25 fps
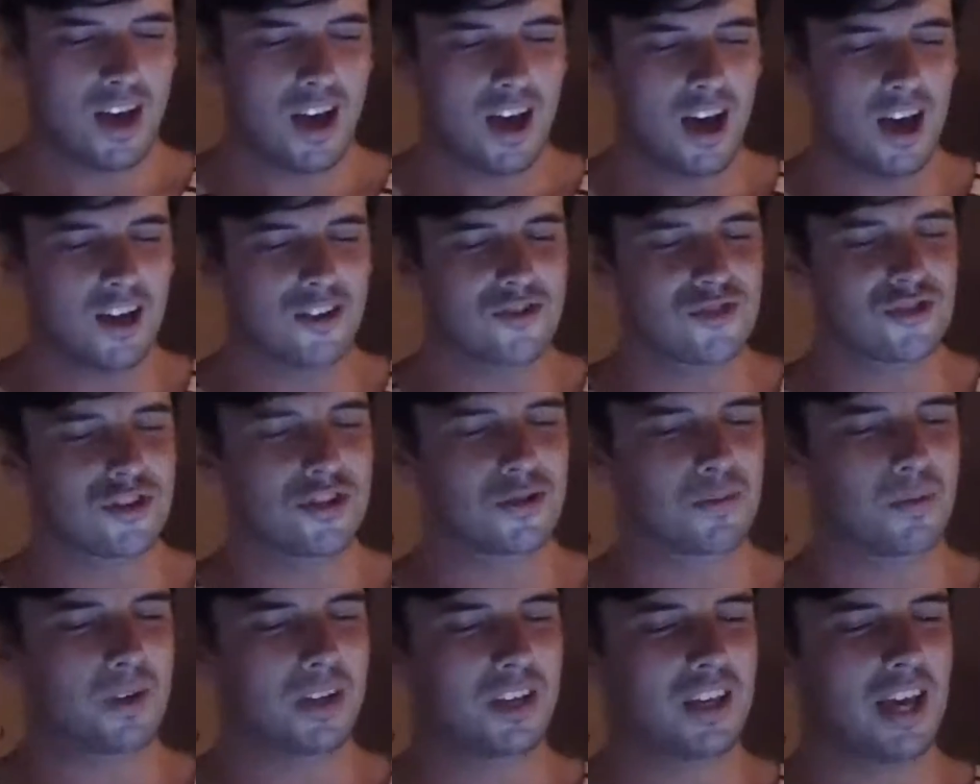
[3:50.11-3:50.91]

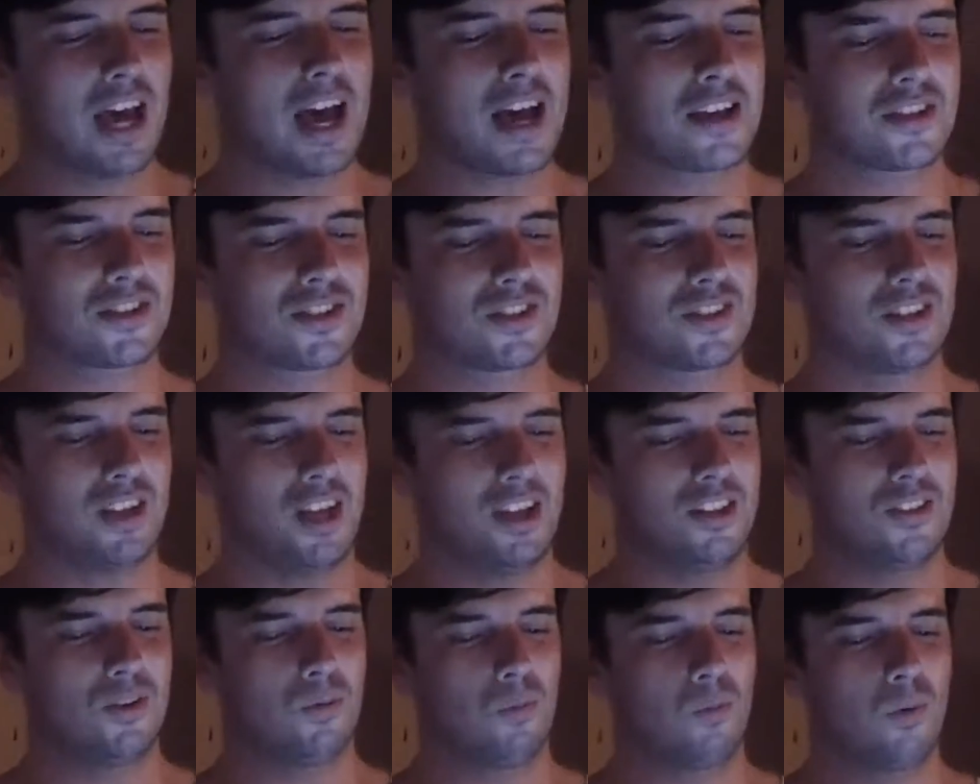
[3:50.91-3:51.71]
Hundreds were gassed
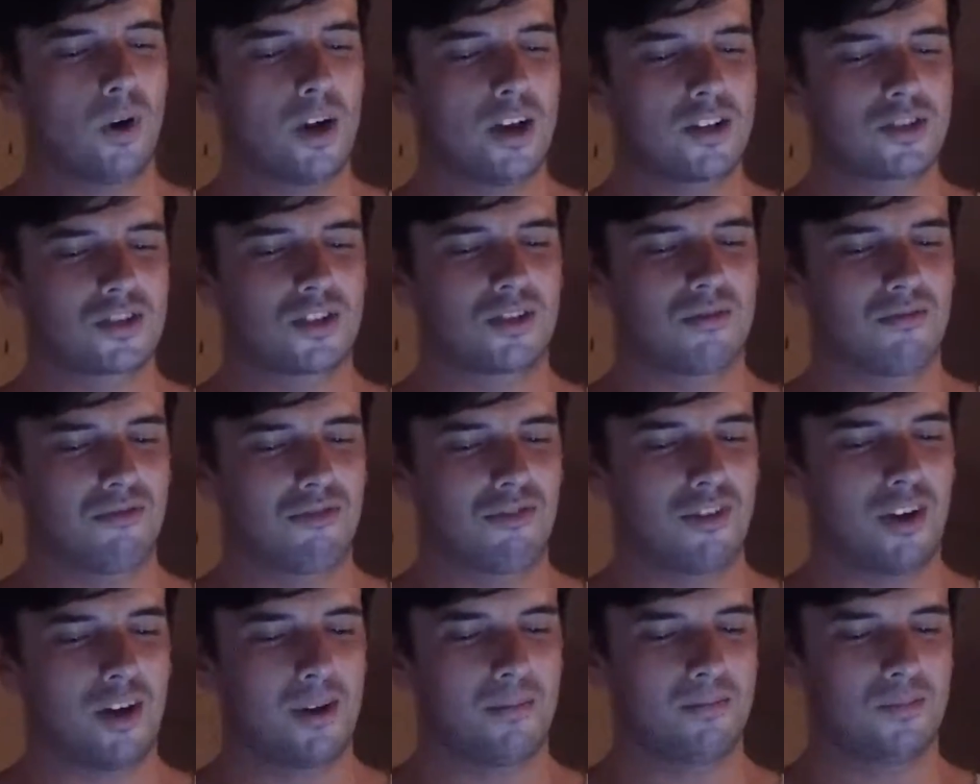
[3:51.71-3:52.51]
in the worst
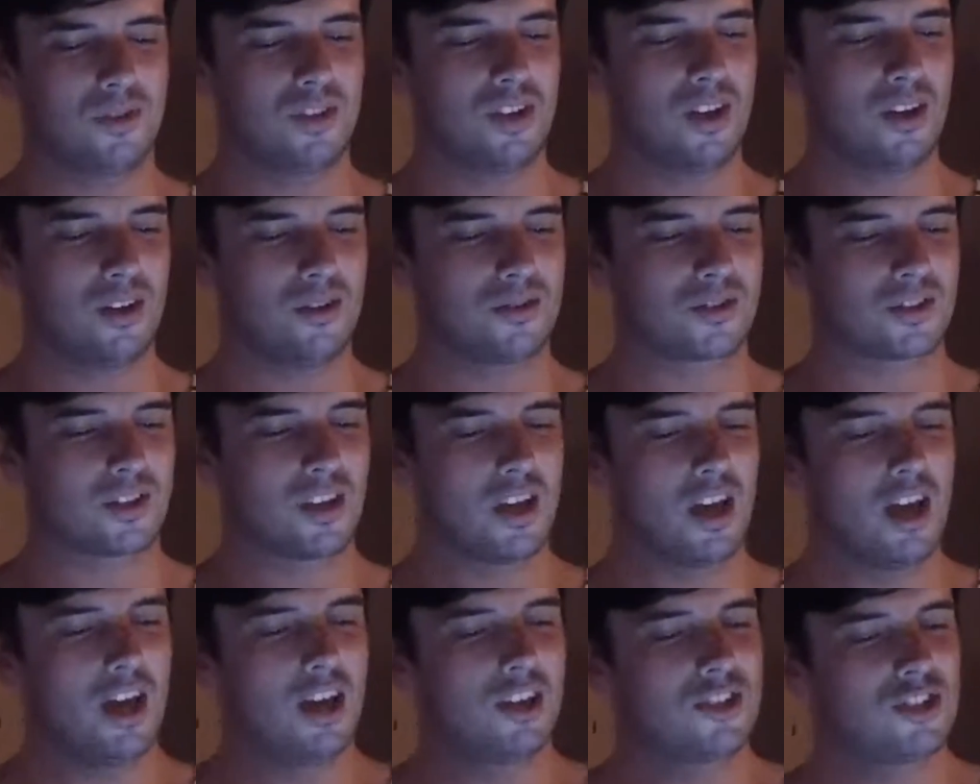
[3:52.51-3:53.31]
confirmed use.
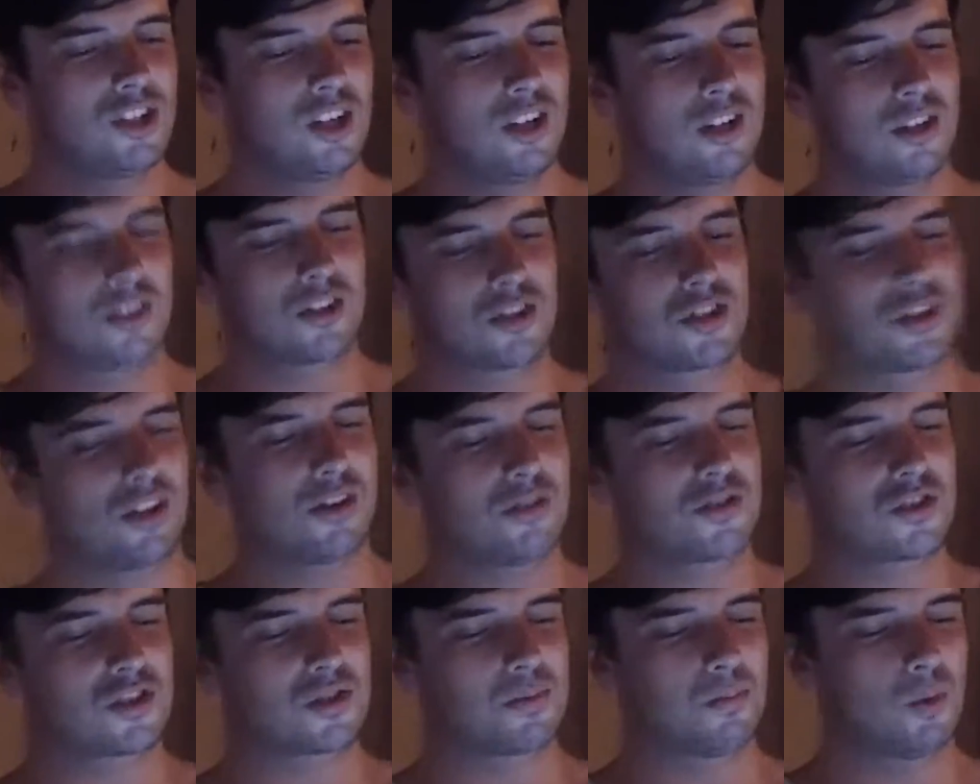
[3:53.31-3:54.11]
She looks so
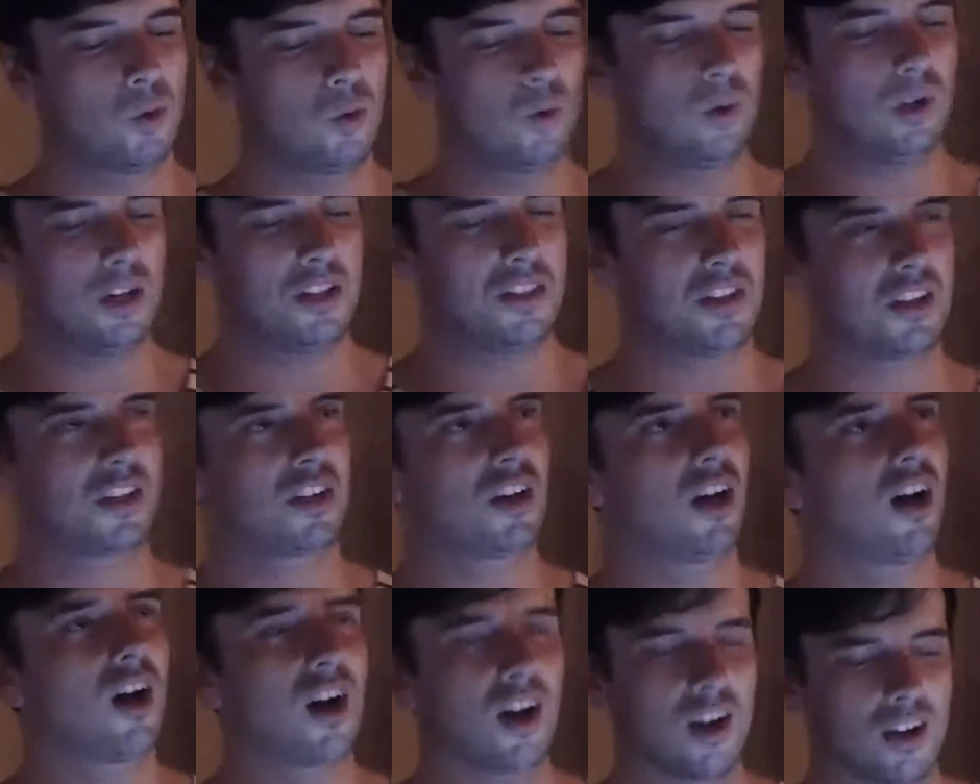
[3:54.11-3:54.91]
small in the
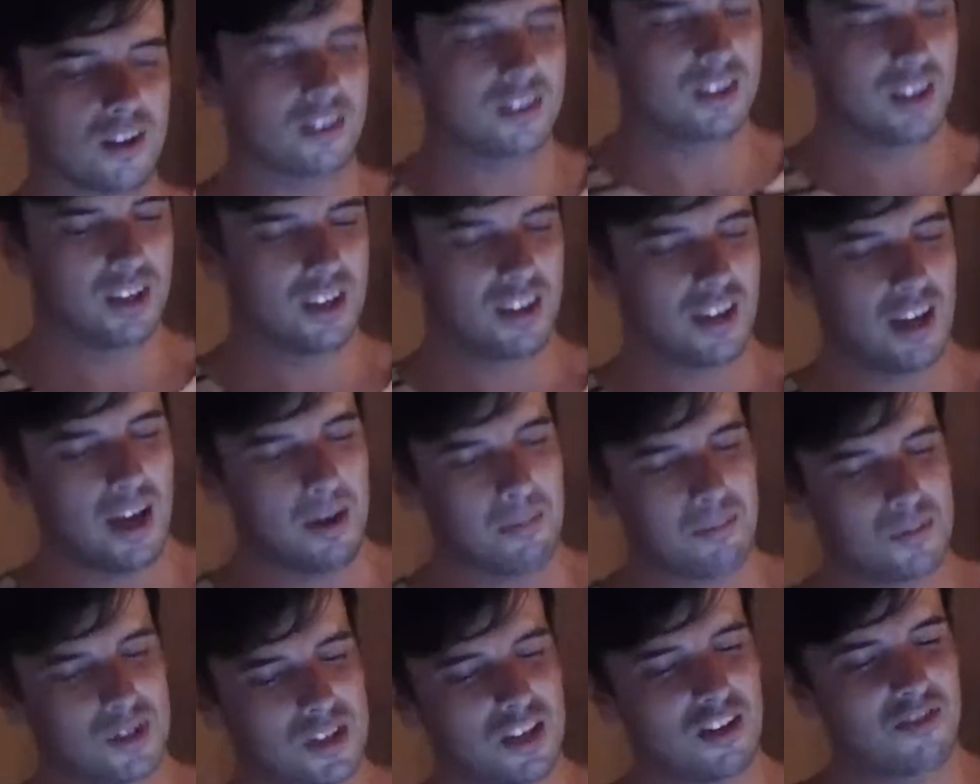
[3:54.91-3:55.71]
car,
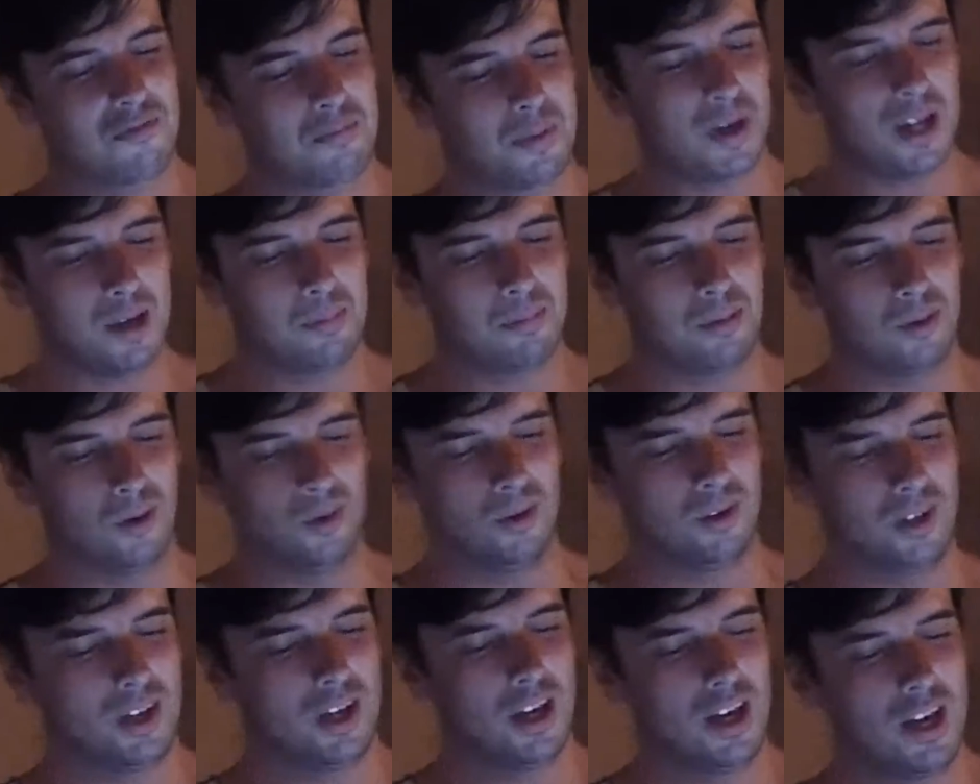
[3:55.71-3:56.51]
empty of people.
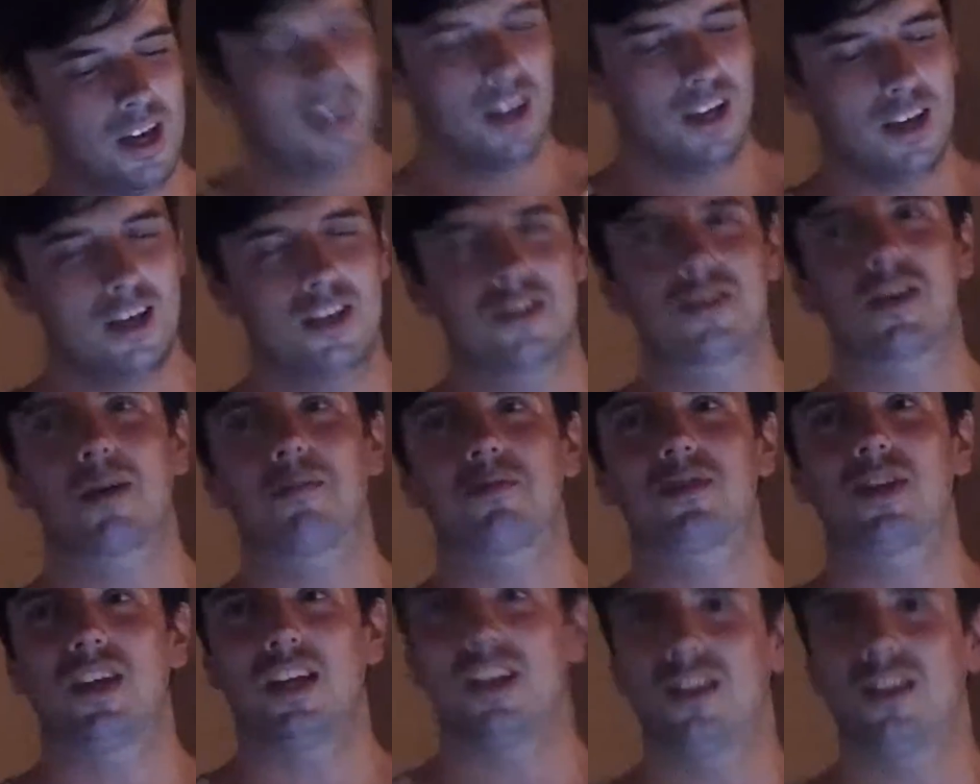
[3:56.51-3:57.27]
It is up to